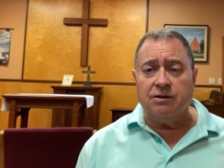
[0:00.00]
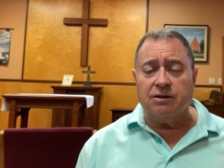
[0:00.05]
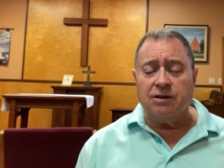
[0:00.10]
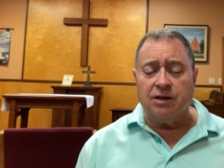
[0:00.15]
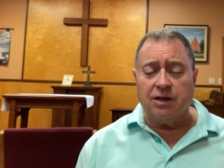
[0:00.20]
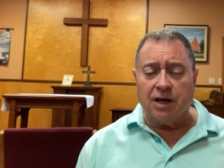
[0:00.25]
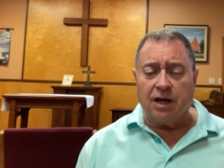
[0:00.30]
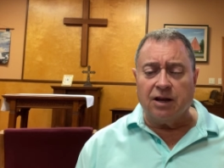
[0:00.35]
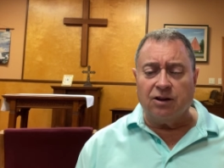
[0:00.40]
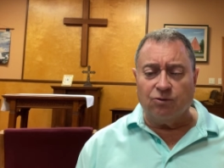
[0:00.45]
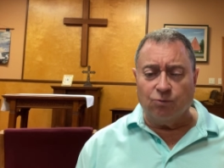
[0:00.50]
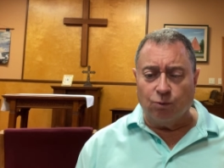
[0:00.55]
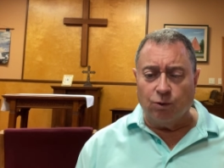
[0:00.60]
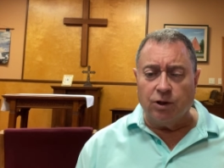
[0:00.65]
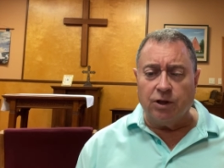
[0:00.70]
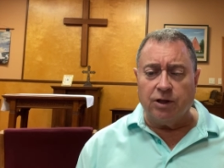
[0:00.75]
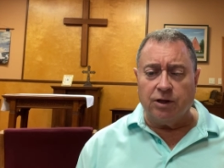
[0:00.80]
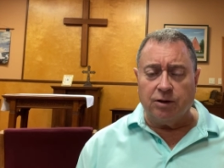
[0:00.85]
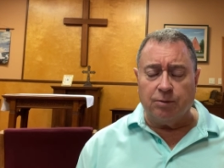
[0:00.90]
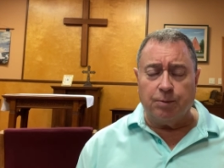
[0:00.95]
then God is
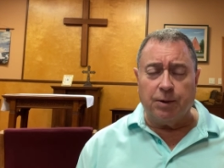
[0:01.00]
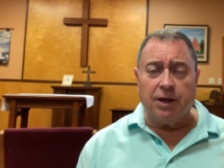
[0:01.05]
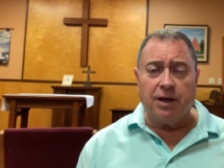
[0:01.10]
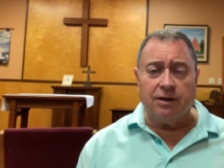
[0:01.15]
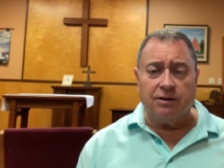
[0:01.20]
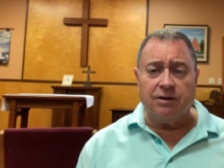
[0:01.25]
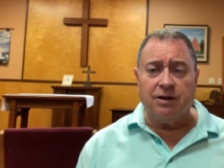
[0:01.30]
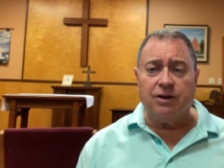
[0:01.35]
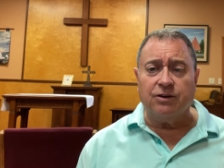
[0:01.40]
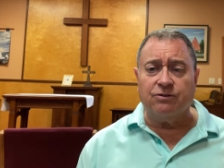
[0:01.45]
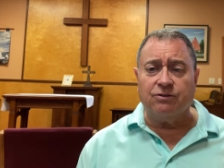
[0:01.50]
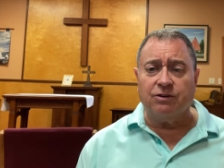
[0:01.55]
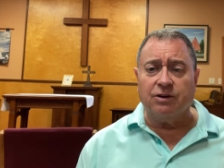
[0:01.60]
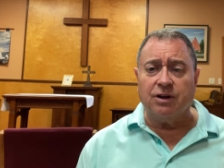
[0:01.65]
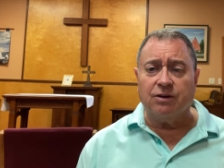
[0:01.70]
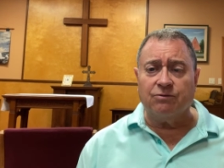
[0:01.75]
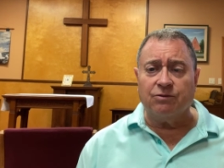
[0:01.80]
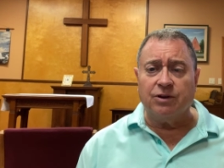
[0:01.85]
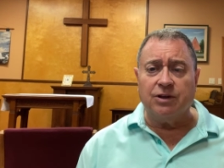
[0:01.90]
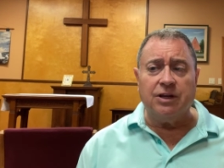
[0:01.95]
willing to pay attention to
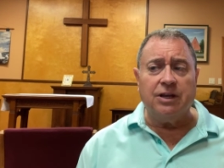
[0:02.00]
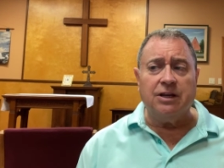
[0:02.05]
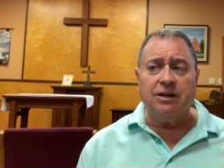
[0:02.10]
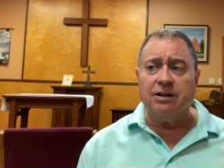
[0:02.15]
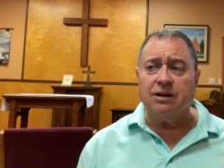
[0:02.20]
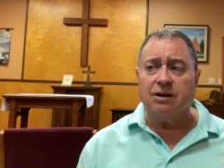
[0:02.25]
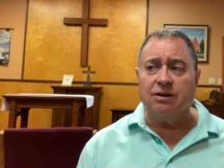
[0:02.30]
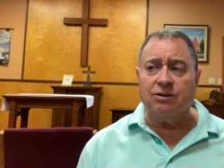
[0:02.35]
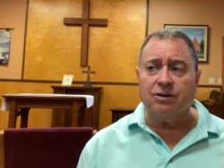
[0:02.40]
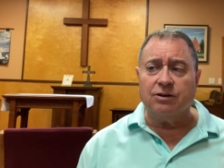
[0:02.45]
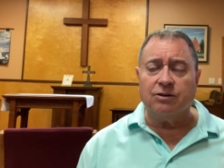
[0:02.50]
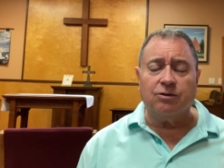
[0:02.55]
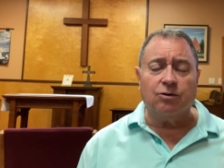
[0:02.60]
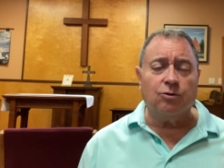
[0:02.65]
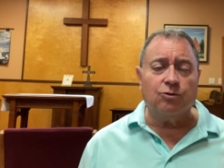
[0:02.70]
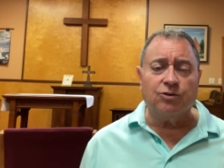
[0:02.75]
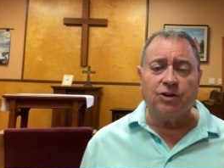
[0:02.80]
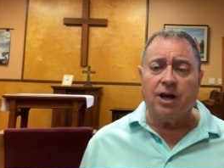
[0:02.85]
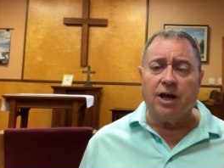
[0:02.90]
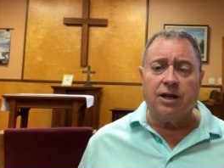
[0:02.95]
every detail that
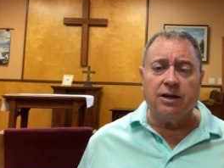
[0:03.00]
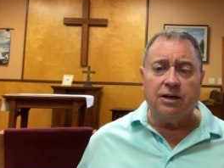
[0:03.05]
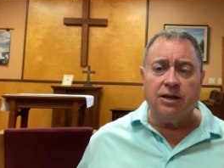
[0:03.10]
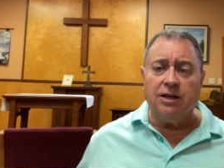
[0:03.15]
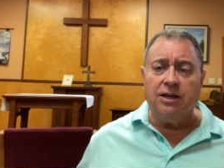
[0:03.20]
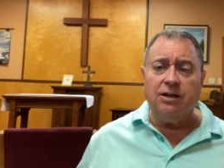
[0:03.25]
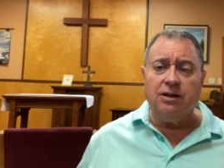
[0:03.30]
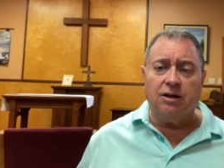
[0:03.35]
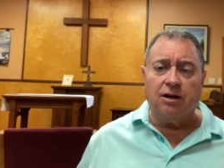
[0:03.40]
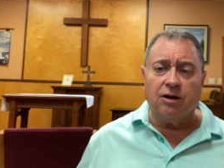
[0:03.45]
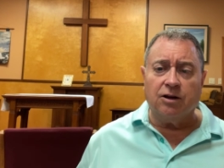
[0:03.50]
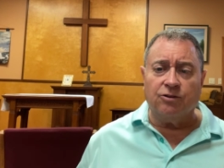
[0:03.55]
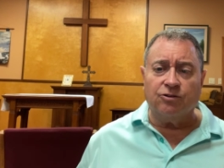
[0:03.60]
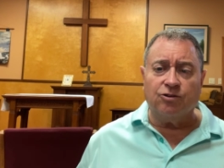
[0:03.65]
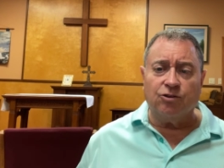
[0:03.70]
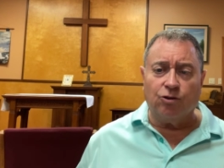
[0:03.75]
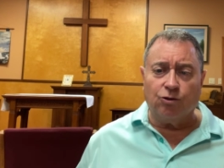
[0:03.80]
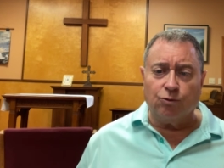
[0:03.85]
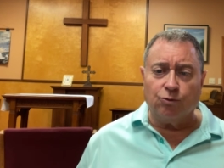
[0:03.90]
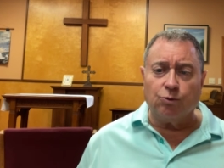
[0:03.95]
goes on in
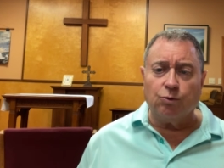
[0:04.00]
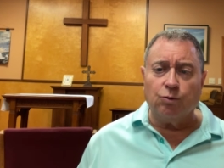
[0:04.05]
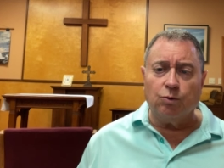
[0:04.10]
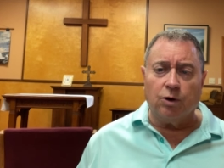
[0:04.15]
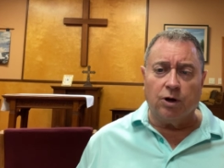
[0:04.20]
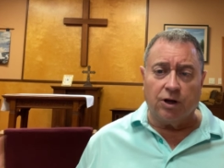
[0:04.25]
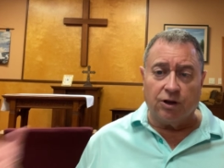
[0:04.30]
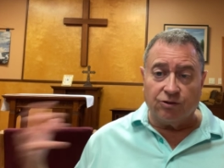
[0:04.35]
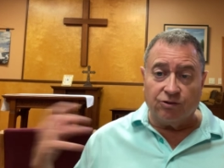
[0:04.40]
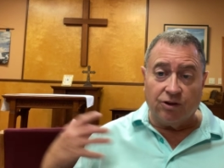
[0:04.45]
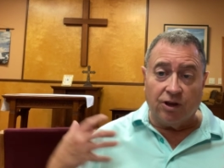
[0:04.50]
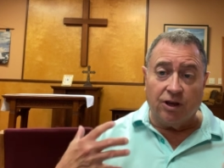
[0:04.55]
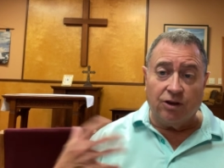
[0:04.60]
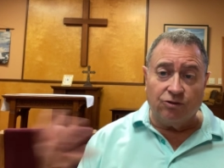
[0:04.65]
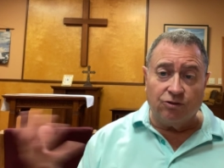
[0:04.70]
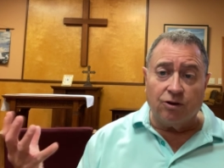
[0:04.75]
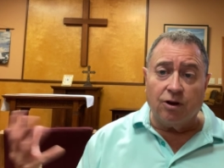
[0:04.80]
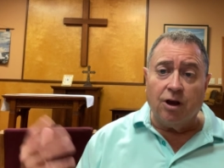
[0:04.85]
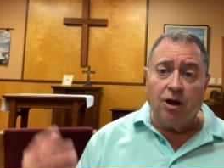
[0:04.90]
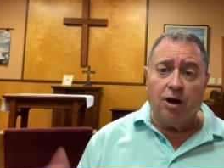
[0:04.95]
us, through us,
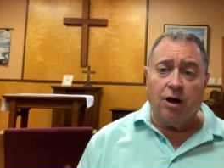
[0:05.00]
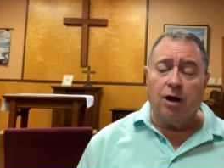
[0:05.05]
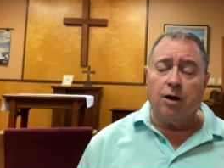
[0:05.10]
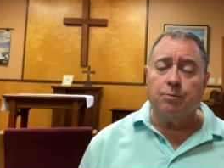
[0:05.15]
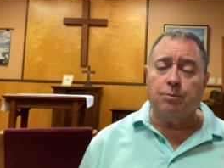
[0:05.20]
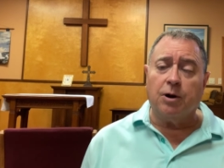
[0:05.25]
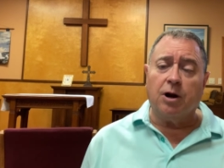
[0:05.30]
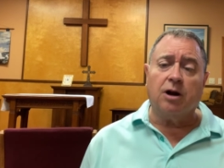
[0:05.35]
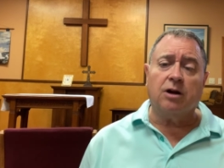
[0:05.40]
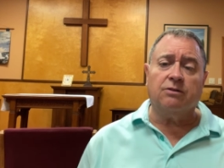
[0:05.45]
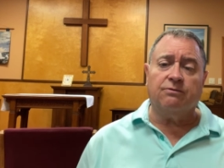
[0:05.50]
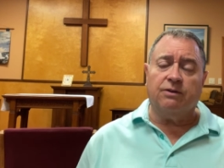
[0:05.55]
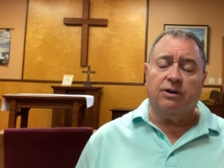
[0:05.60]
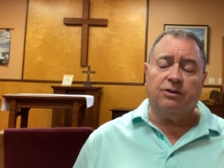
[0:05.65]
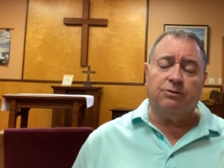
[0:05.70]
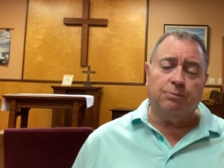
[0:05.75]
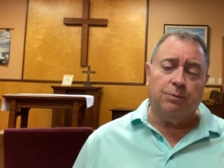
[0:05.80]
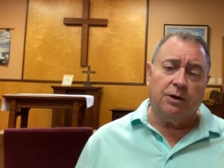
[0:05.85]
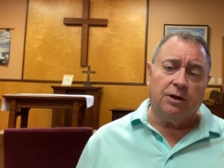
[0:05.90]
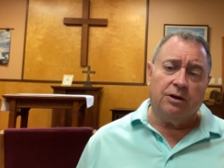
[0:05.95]
as a part of
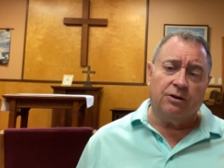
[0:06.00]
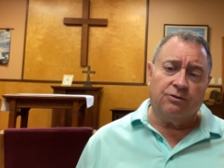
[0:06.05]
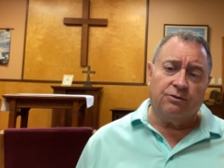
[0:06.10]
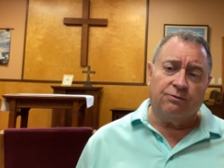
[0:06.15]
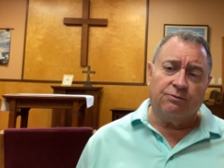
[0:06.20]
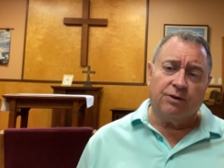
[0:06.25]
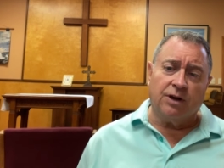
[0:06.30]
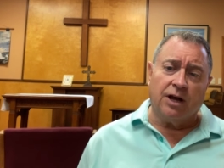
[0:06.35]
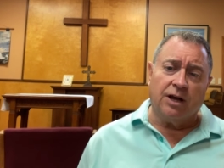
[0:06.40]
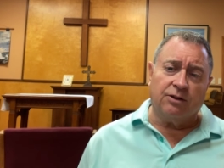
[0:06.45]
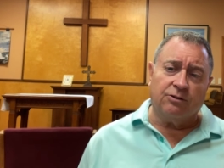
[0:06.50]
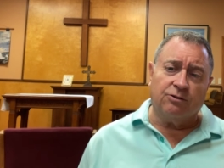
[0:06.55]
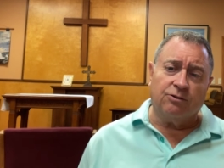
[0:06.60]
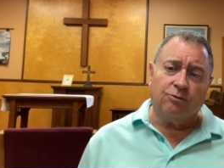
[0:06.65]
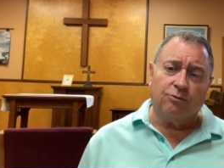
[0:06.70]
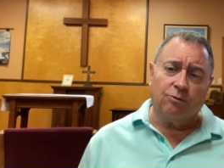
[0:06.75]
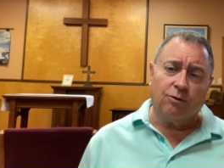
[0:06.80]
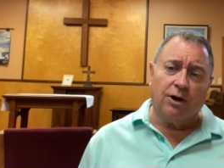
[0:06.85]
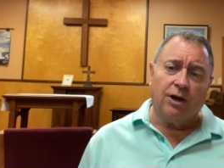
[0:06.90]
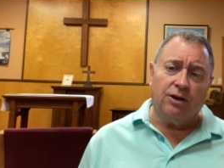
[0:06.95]
us because of God's
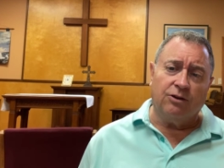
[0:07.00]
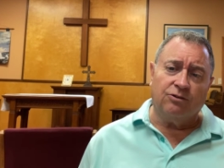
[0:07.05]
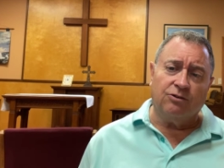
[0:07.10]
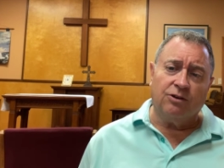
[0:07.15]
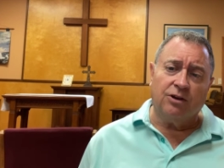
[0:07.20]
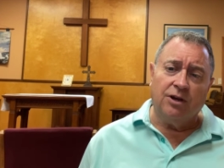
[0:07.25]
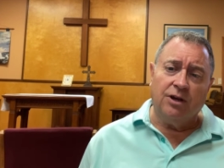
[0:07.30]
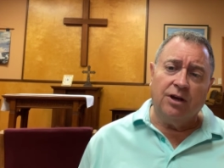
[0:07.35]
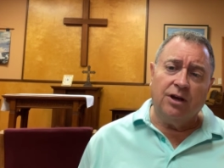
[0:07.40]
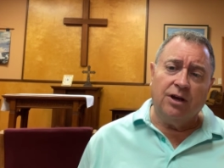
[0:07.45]
grace